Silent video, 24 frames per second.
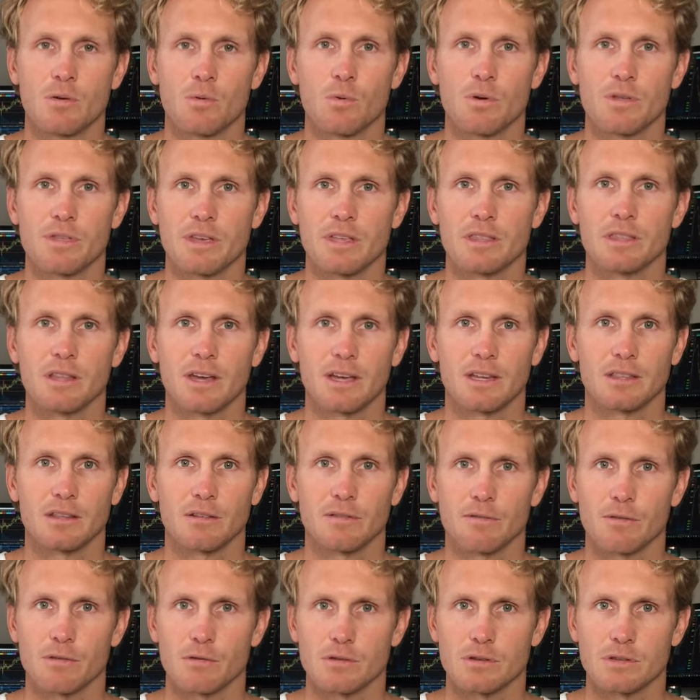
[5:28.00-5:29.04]
within like
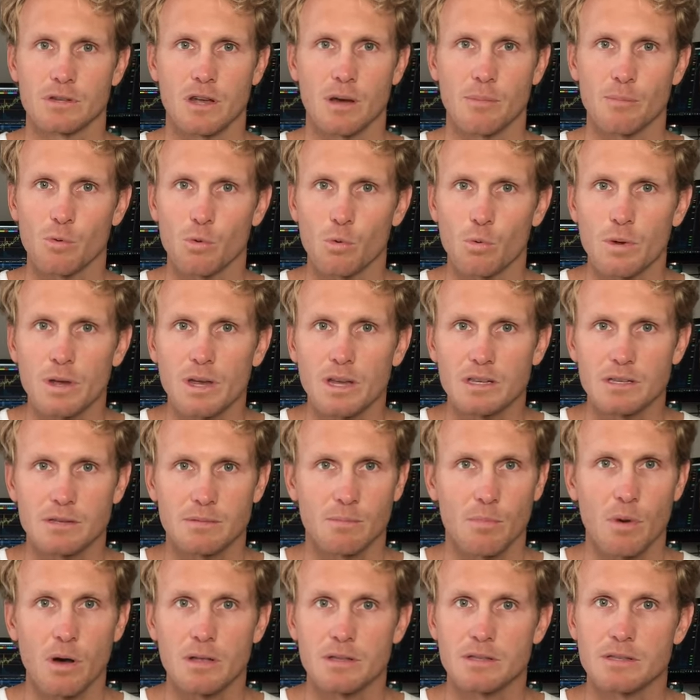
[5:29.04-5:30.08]
the first couple
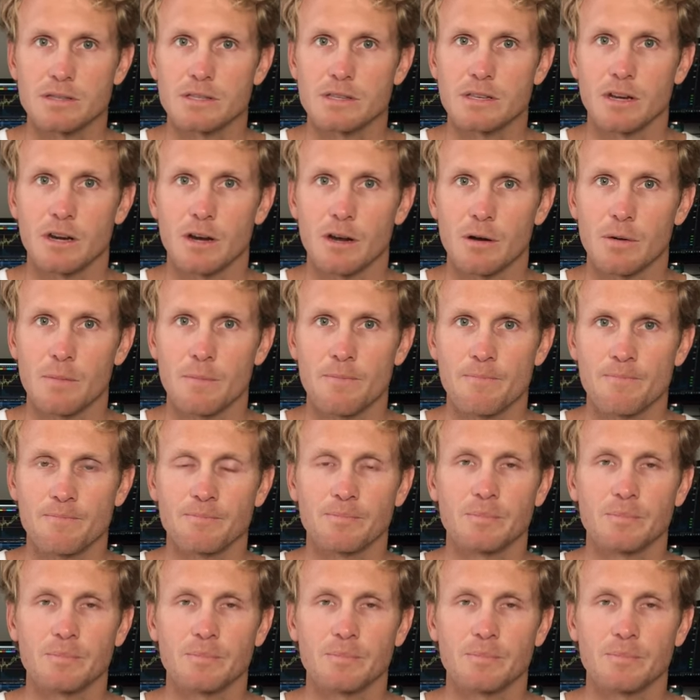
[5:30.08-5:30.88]
weeks, months, you know.